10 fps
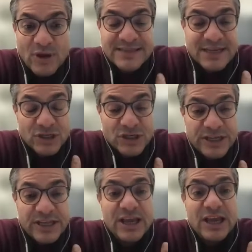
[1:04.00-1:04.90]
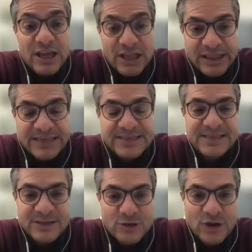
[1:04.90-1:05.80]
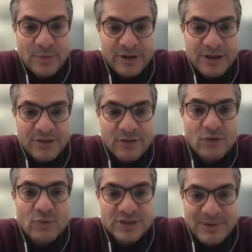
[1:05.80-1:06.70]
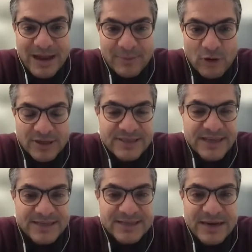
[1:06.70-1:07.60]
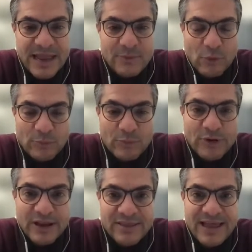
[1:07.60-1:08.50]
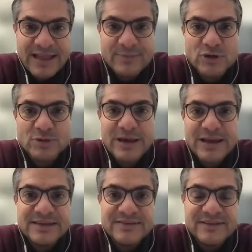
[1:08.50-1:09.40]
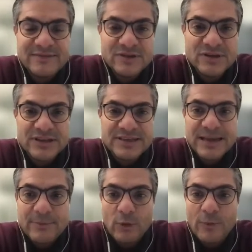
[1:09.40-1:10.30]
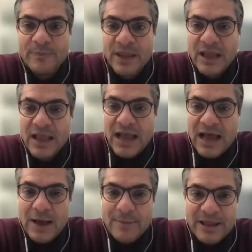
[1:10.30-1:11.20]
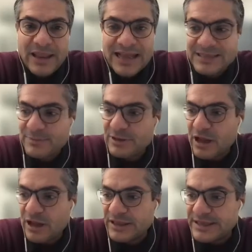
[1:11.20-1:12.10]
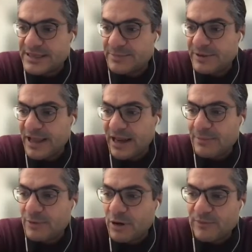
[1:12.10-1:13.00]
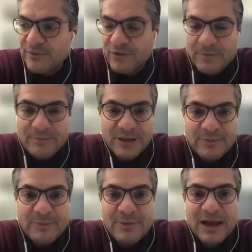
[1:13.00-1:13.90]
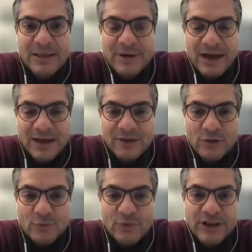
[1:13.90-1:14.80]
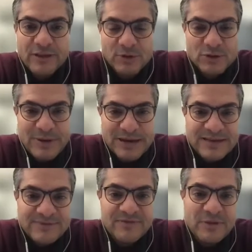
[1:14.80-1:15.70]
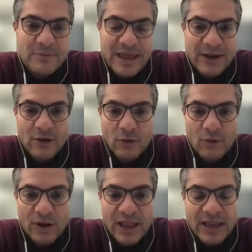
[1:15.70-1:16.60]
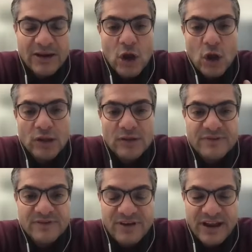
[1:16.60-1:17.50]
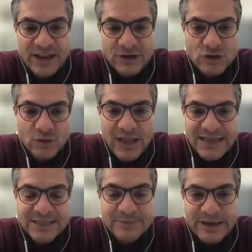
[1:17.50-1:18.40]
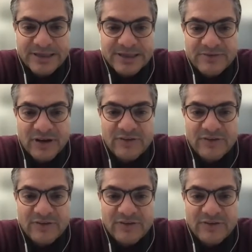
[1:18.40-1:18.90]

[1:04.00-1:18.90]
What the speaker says: guys actually listed your company through a SPAC process and will bring that perspective to the table. And last but not least, Pierre Lapomme from BNP Paribas. You bring the perspective of the banker and all of the financial aspects of